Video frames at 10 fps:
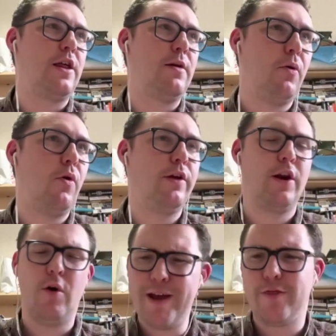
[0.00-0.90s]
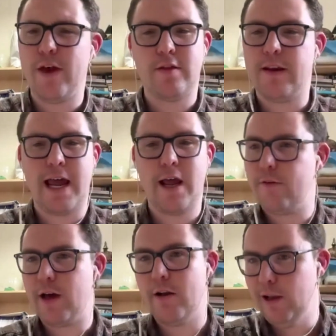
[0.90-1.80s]
it's important, you know, we think today
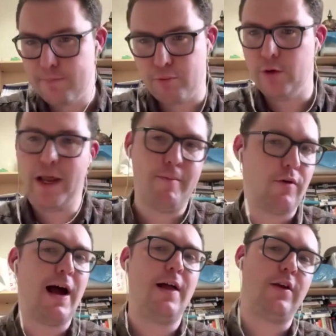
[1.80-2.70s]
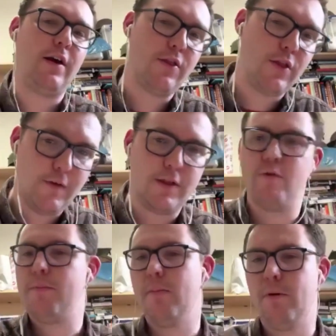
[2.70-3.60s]
of kind of liberal Democrats and
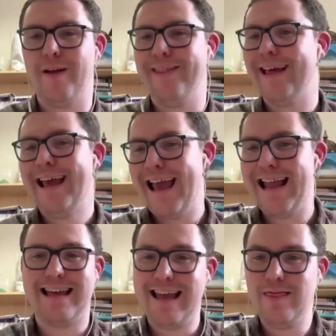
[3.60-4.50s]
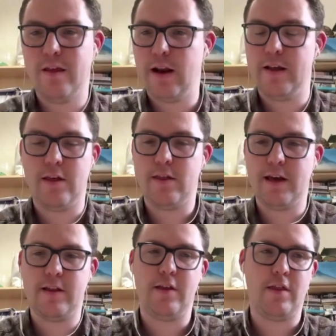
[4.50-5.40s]
conservative Republicans. It's in the
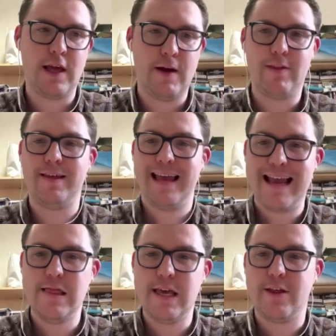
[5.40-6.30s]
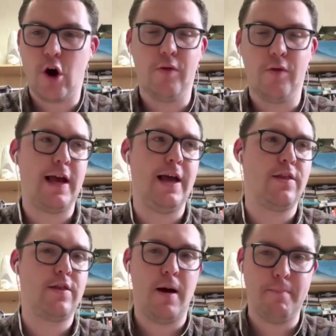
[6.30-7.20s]
1960s and 70s, in these
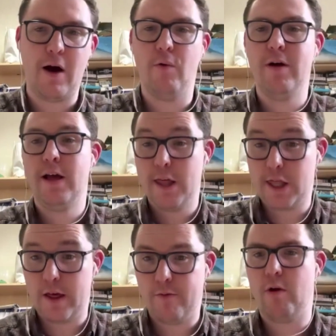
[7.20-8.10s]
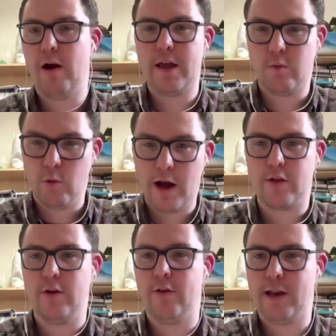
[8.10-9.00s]
contests about civil rights,
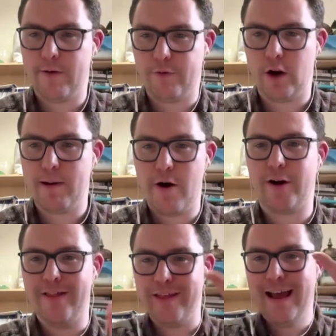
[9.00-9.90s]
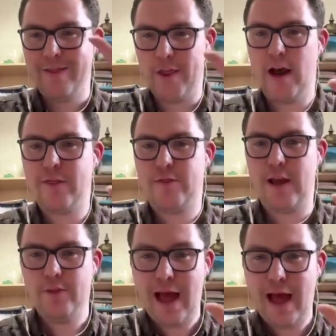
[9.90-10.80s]
white Southerners and African Americans, that I
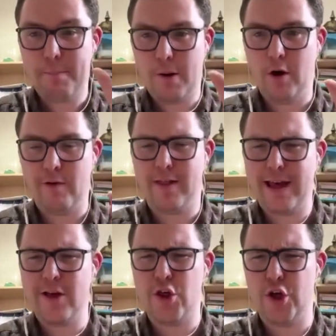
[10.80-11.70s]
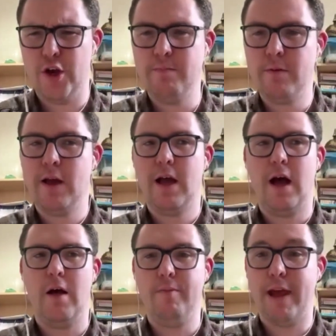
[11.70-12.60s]
think that polarization
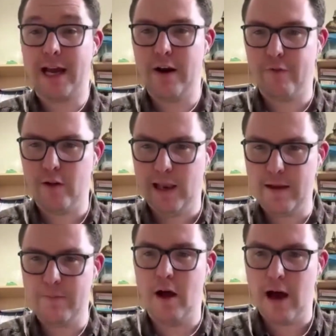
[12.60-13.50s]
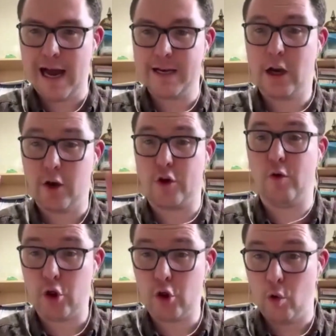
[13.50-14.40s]
and that kind of
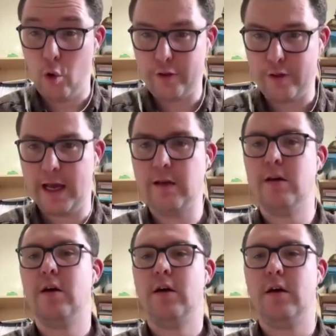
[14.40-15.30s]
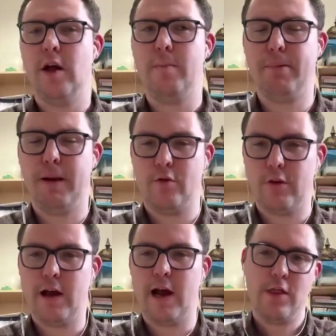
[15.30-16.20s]
ideological sorting in
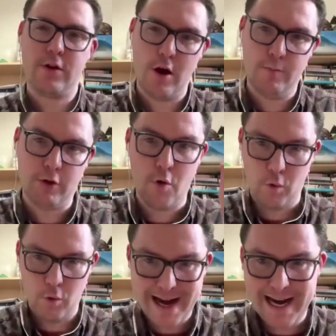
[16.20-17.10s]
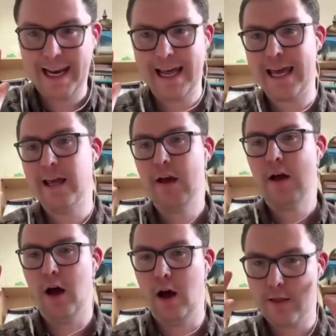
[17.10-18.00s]
political science terms really
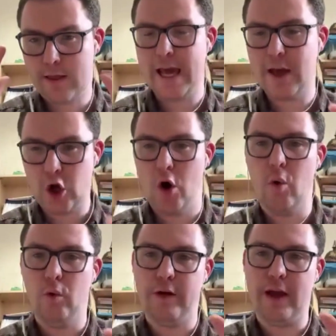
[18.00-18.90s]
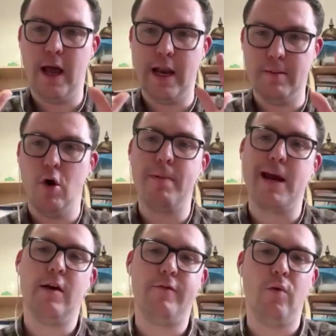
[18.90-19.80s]
takes hold in a more
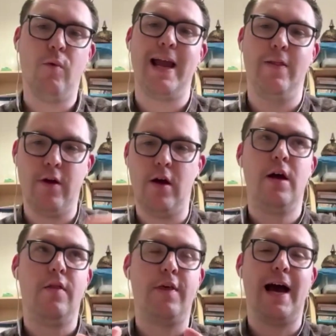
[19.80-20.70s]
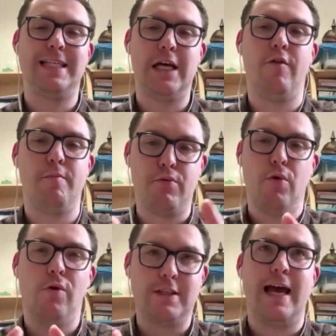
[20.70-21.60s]
meaningful way. And the idea of a
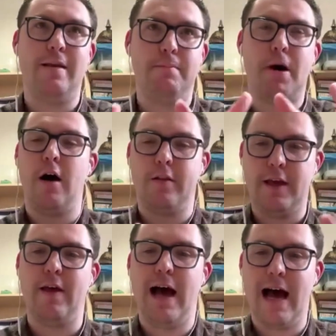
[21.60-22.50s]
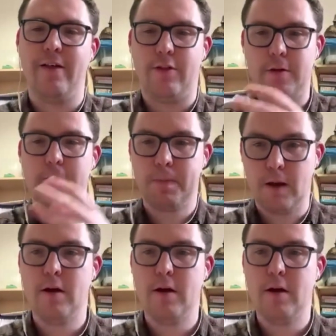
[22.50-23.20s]
broad tent party that has,